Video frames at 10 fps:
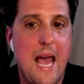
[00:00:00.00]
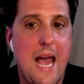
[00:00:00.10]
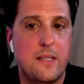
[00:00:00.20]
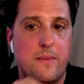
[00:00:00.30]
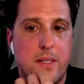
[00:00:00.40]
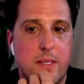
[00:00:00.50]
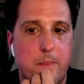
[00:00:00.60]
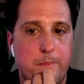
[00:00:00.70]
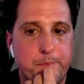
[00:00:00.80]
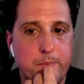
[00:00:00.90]
activism
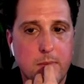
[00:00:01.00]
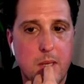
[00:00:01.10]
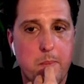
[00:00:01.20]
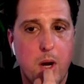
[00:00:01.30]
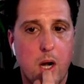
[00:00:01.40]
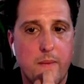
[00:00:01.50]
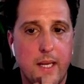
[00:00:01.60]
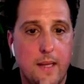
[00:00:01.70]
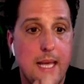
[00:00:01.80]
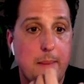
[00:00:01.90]
part of
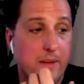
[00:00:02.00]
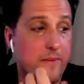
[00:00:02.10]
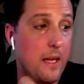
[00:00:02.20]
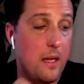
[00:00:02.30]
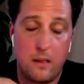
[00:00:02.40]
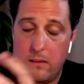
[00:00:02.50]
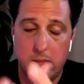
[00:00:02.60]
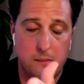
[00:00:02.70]
it. And the Epic Fail,